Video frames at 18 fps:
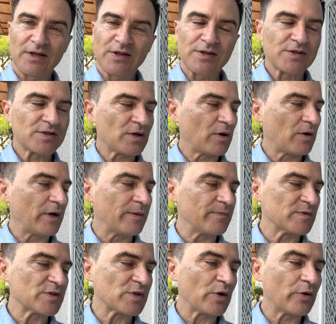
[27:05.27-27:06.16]
So I'm
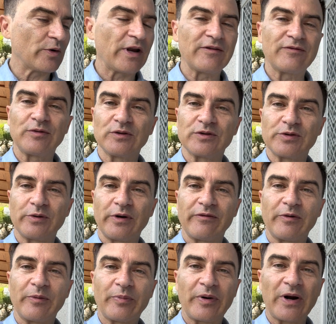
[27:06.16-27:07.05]
so grateful to
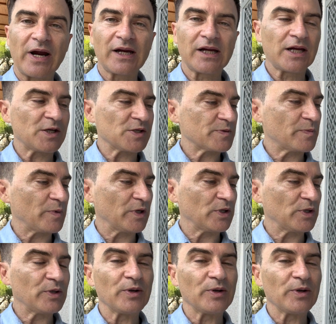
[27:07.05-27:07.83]
Reverend Prakash, but